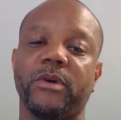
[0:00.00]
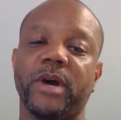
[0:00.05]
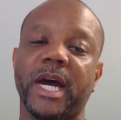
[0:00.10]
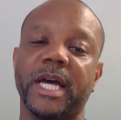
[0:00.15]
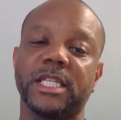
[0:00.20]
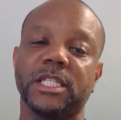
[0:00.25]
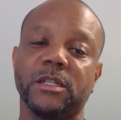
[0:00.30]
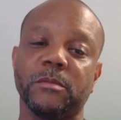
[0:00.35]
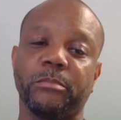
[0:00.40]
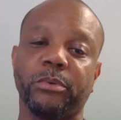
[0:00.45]

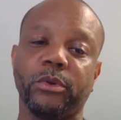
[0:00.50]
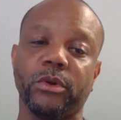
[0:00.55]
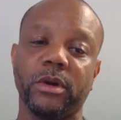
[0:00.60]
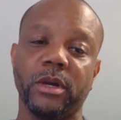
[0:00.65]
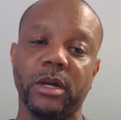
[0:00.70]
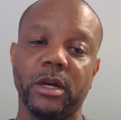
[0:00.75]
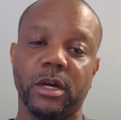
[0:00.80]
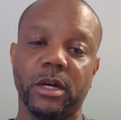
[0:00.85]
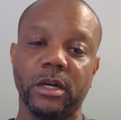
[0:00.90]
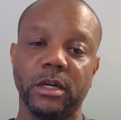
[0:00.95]
As an
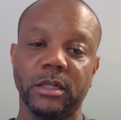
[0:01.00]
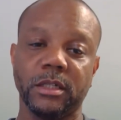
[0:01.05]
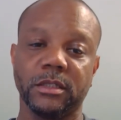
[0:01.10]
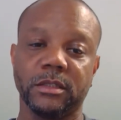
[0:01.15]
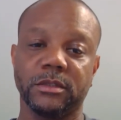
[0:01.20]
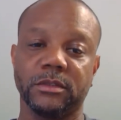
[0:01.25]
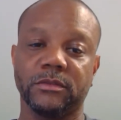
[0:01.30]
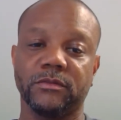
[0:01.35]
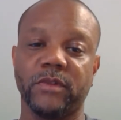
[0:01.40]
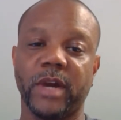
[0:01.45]
employer,
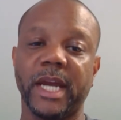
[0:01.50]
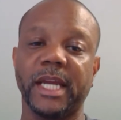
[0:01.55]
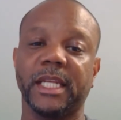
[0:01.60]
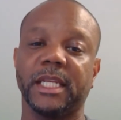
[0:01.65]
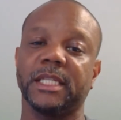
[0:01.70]
right,